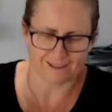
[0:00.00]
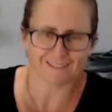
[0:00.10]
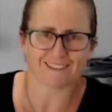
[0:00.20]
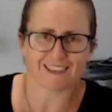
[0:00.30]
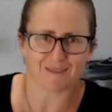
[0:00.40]

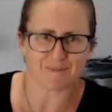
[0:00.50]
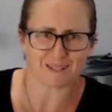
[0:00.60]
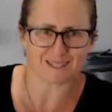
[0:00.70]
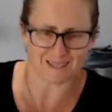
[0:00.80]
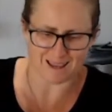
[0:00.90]
So they're the
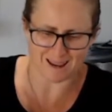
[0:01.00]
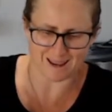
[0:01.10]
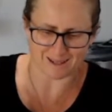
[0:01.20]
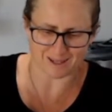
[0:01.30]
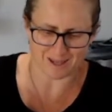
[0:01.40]
bits at that
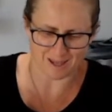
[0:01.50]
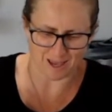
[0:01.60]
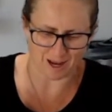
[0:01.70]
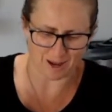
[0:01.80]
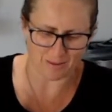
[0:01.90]
end
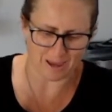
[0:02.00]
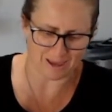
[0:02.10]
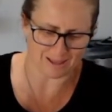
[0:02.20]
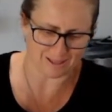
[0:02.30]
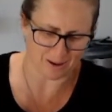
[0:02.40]
anyway.
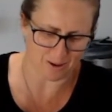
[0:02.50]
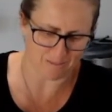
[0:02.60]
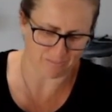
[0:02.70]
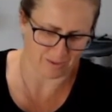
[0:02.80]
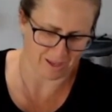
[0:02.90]
So
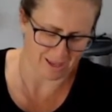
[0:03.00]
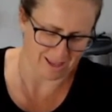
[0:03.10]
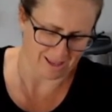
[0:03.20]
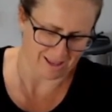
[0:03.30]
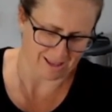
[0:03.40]

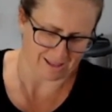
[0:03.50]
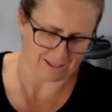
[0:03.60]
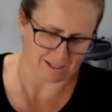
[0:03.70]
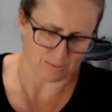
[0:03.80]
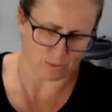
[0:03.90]

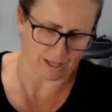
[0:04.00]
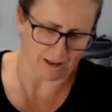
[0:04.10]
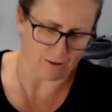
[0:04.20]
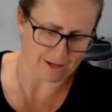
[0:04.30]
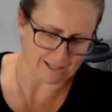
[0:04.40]
just put that
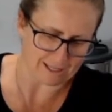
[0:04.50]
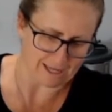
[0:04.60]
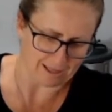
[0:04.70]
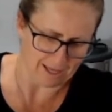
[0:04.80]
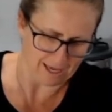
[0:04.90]
icing
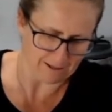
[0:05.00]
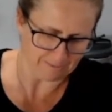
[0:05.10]
down there.